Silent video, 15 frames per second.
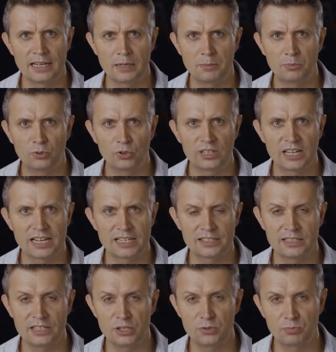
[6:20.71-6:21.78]
and a broadcast
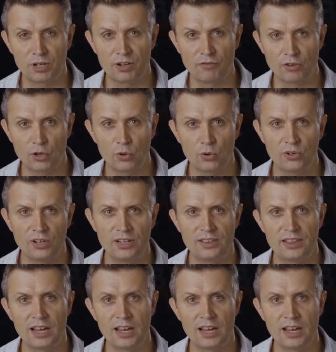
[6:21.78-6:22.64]
that is pre-recorded,